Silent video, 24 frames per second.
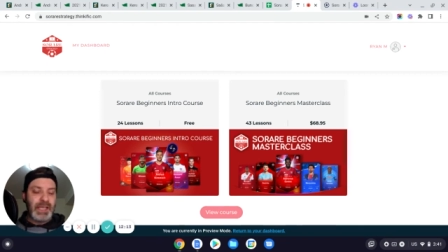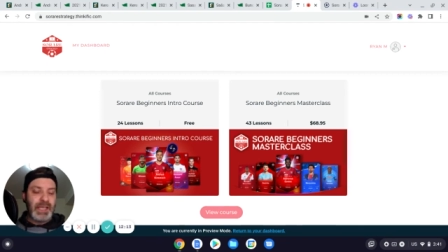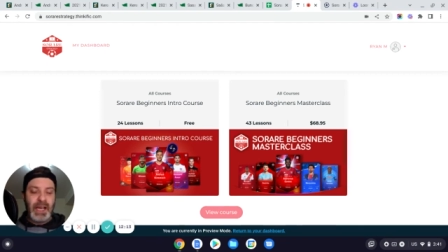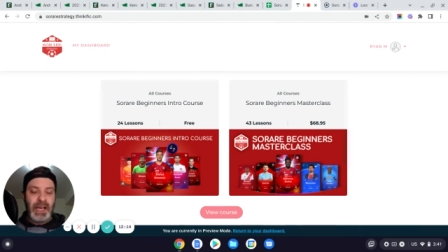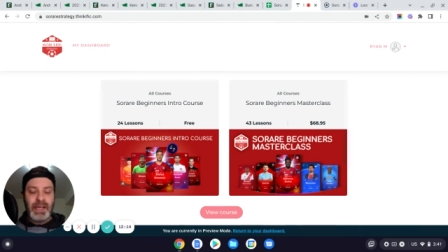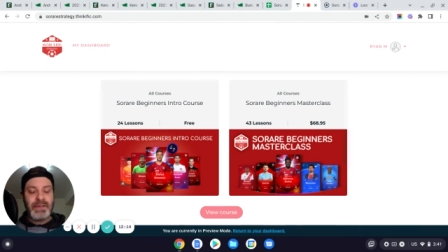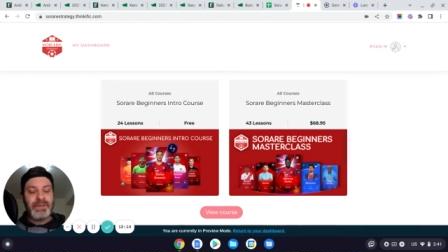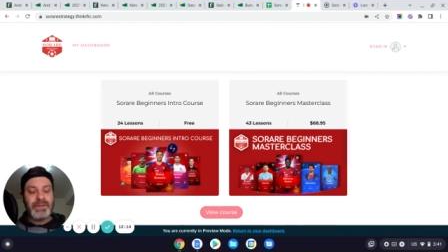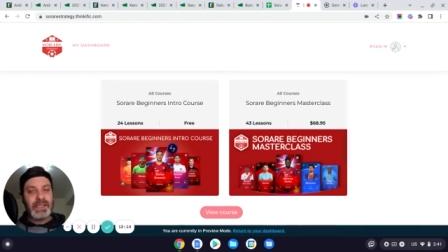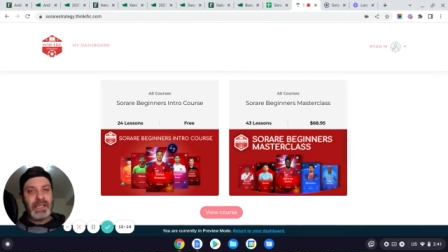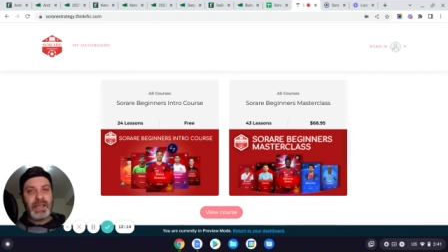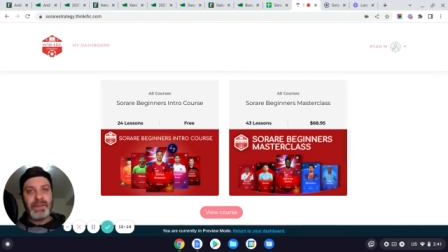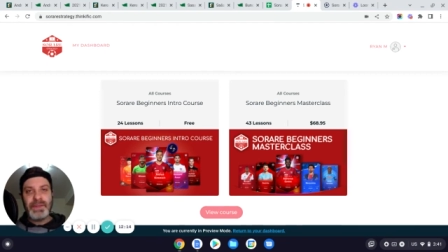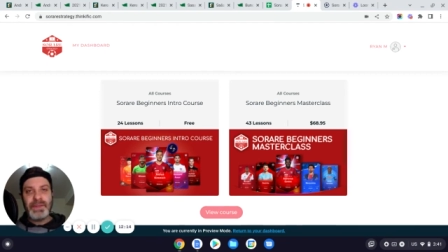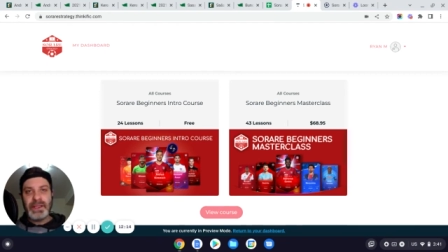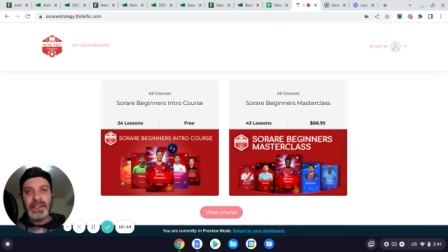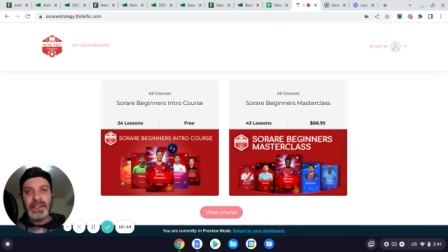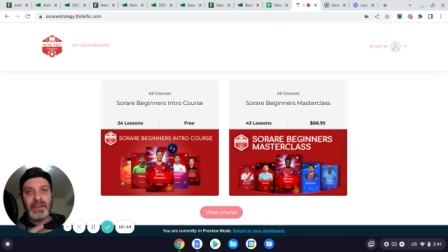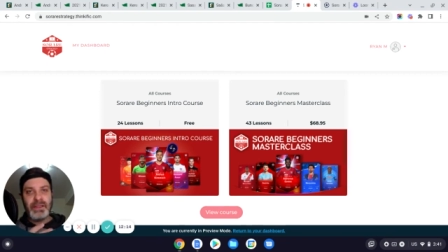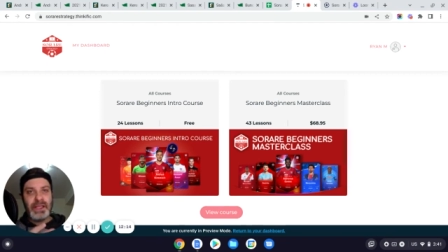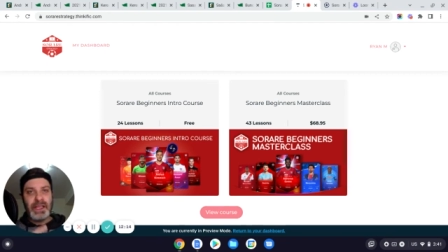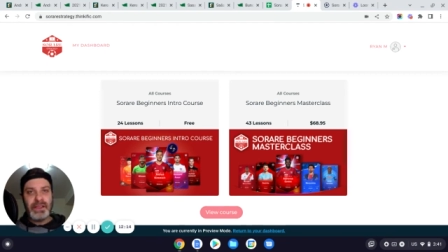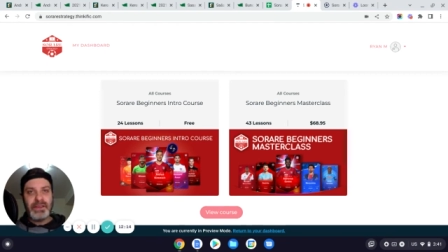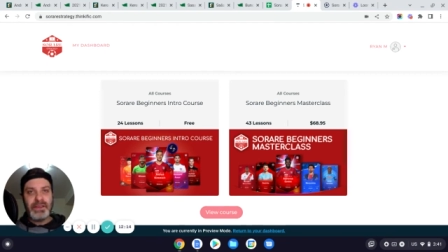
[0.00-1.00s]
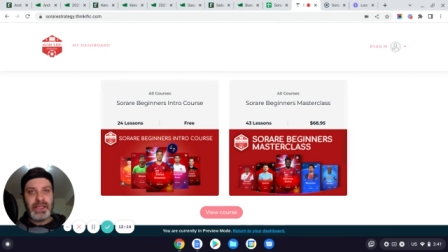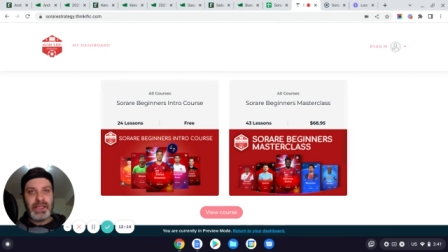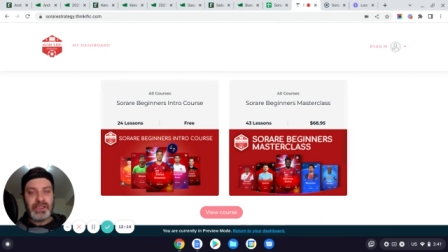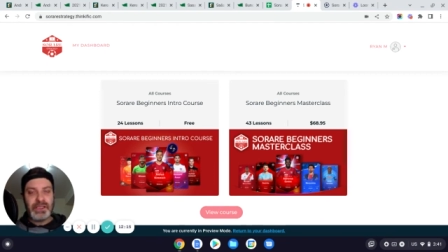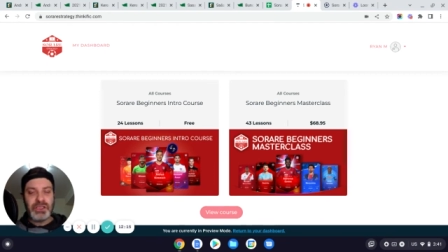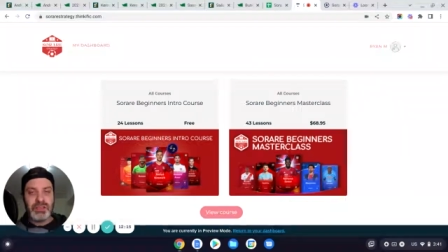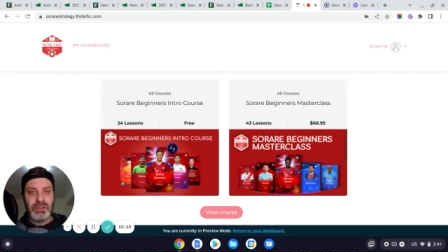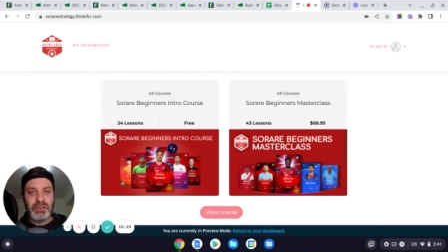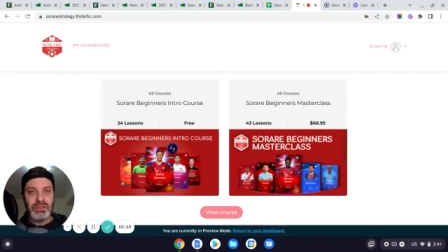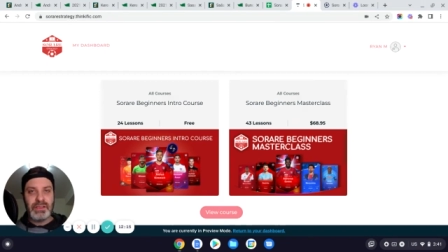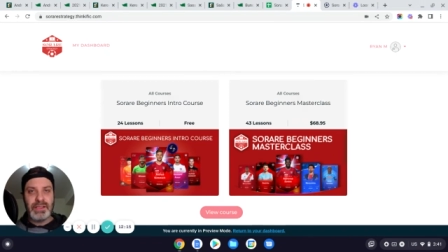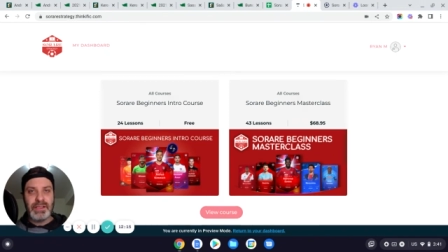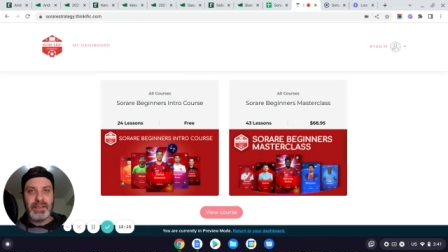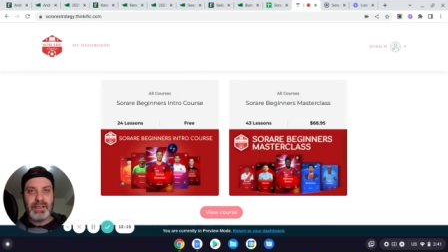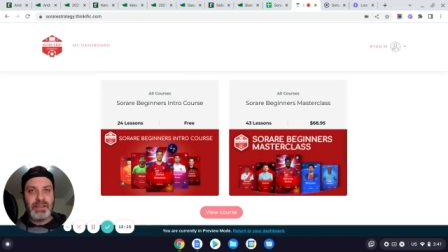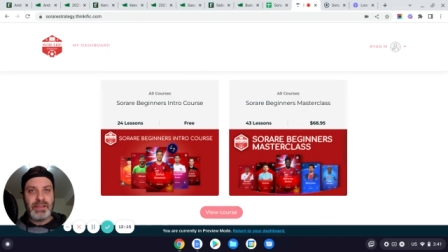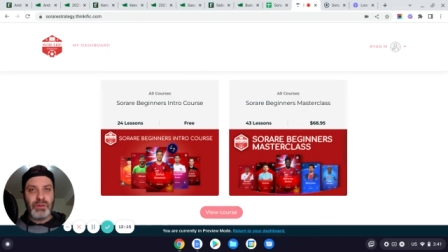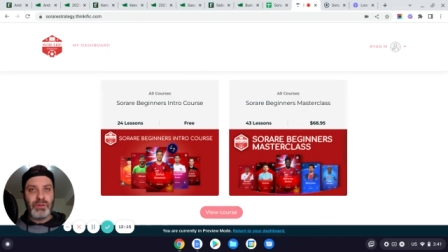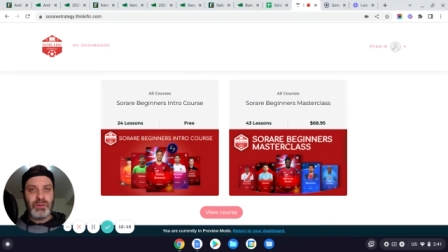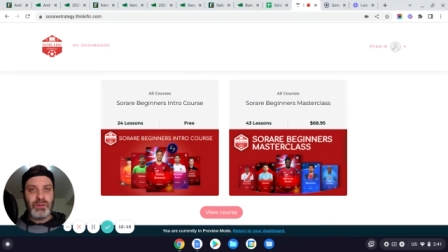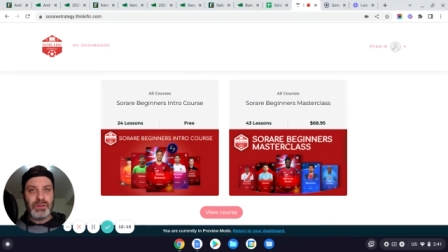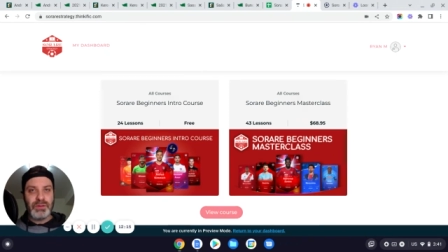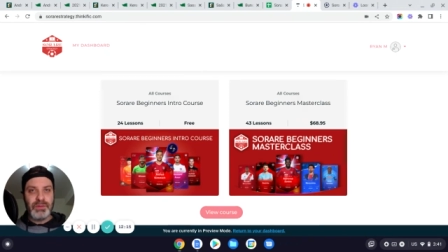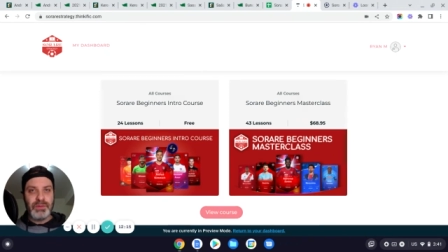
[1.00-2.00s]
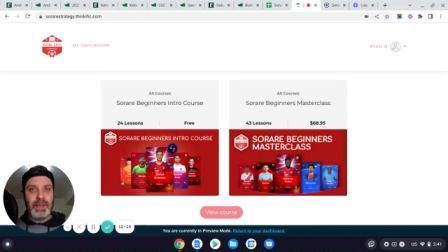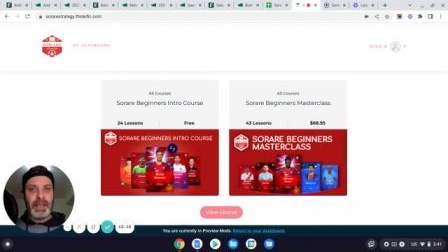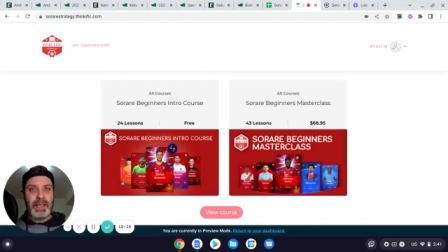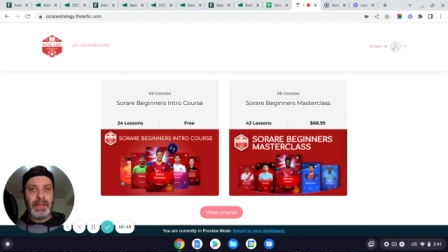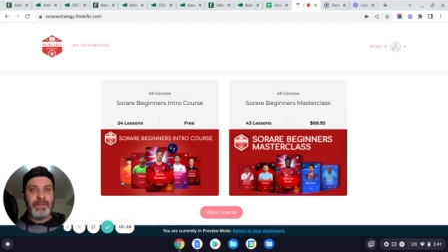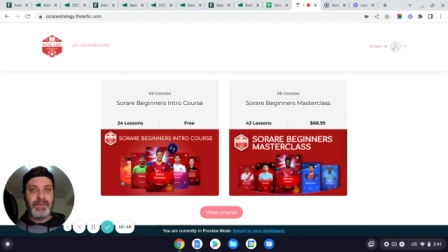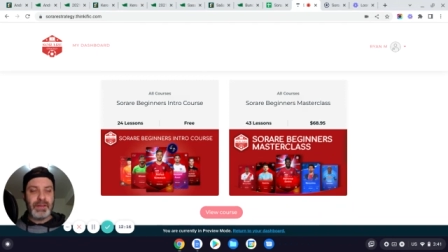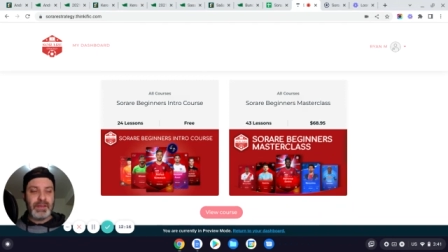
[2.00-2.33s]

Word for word: a ton of stuff in there that surely this course would pay